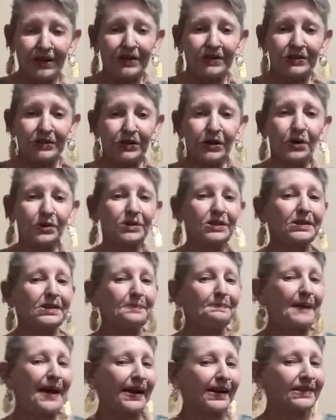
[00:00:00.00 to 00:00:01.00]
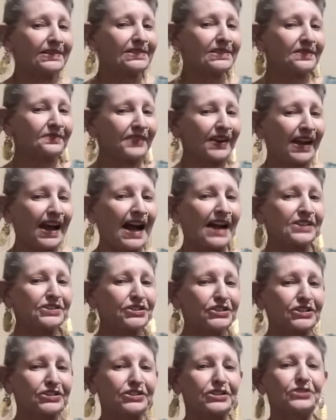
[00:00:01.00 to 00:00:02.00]
You go to the banks of the
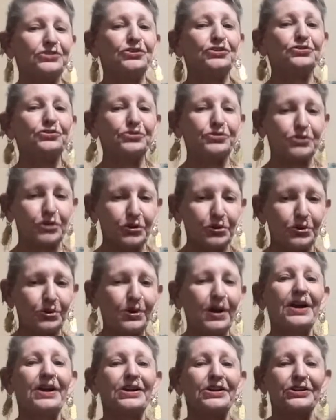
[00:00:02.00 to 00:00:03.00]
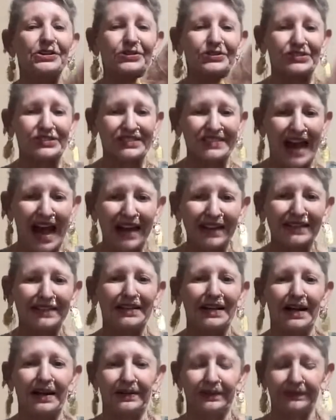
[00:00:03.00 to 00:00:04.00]
Ganges and you do your
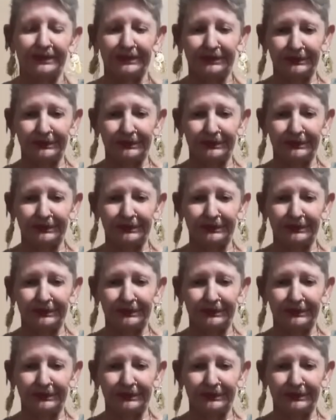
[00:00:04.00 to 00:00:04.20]
sadhana.